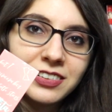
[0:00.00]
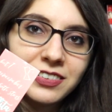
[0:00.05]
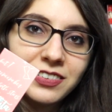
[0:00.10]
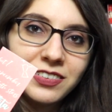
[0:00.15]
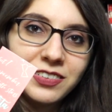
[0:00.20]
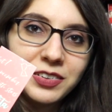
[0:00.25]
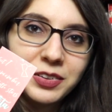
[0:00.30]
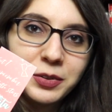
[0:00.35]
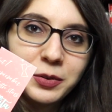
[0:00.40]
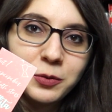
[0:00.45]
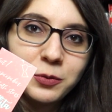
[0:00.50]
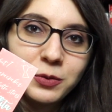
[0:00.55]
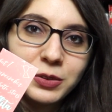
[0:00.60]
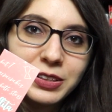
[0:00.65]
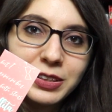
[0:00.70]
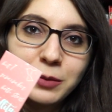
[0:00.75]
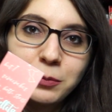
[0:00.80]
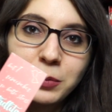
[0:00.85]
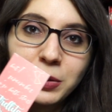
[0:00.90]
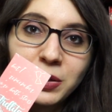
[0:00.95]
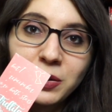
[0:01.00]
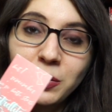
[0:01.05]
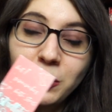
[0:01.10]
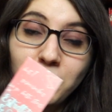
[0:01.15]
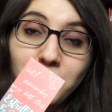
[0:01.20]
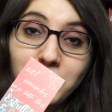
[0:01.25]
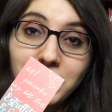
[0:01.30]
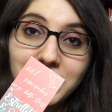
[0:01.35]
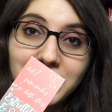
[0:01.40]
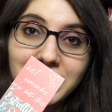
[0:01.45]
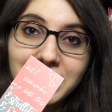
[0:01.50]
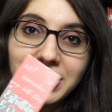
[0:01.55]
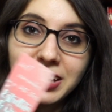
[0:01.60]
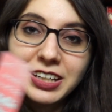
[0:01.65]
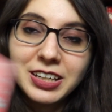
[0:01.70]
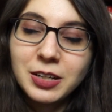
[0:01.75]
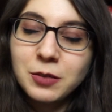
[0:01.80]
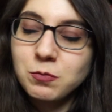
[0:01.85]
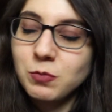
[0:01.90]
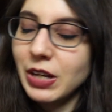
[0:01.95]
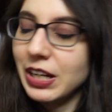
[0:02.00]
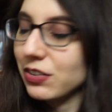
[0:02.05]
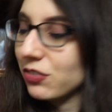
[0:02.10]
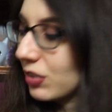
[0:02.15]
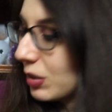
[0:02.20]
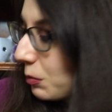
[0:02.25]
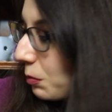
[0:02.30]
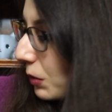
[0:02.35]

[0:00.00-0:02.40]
to read the book with the matching